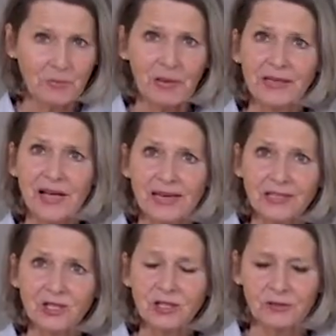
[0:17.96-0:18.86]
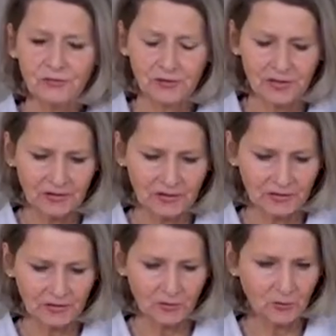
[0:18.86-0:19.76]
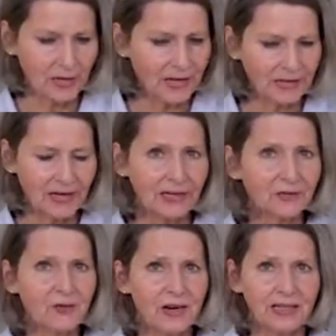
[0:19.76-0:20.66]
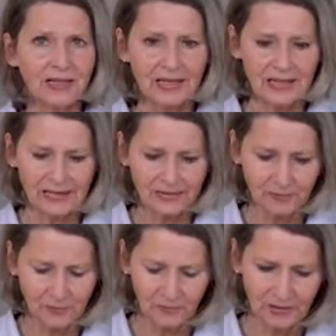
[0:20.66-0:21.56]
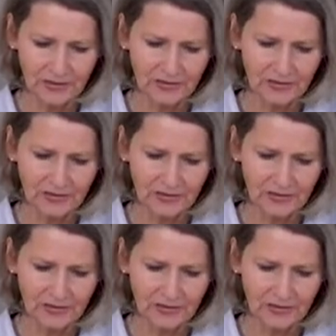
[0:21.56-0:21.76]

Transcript: I received a request from moved or concerned parents.